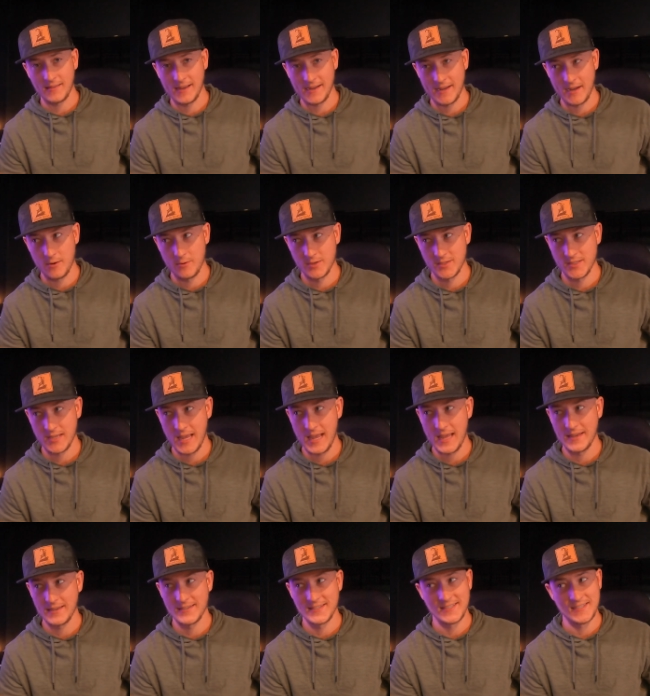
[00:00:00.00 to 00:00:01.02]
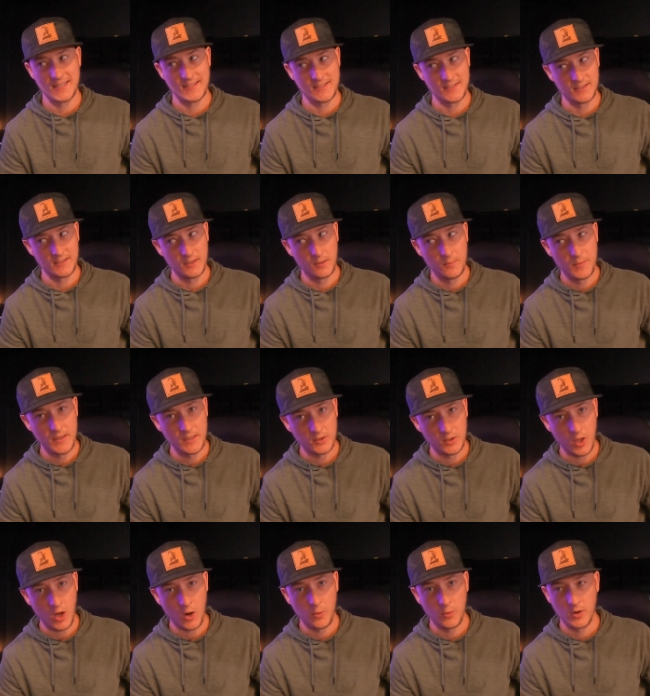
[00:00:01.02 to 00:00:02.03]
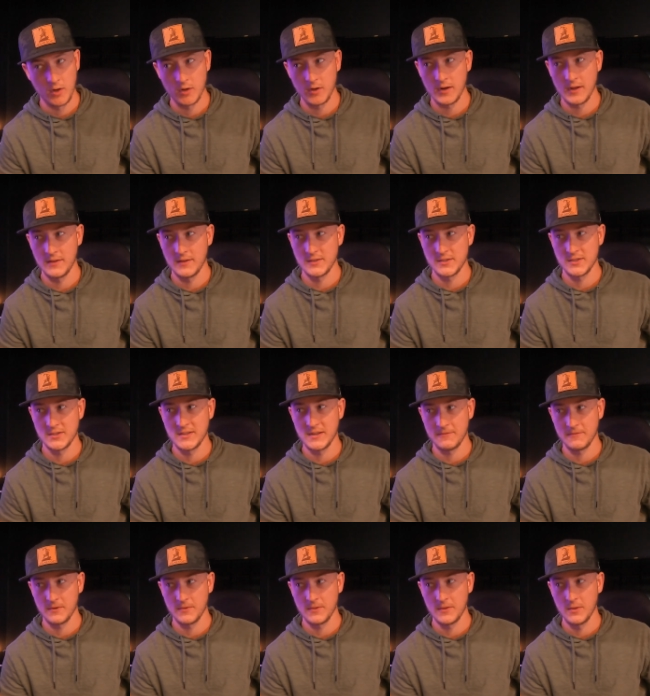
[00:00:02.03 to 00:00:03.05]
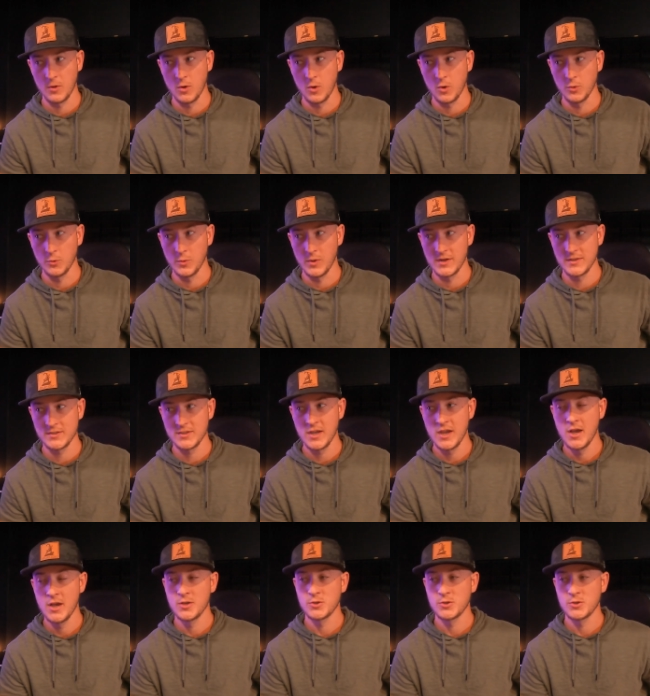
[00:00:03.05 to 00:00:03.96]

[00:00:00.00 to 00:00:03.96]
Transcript: like I was saying, sits a little bit lower and it's different than the old ones.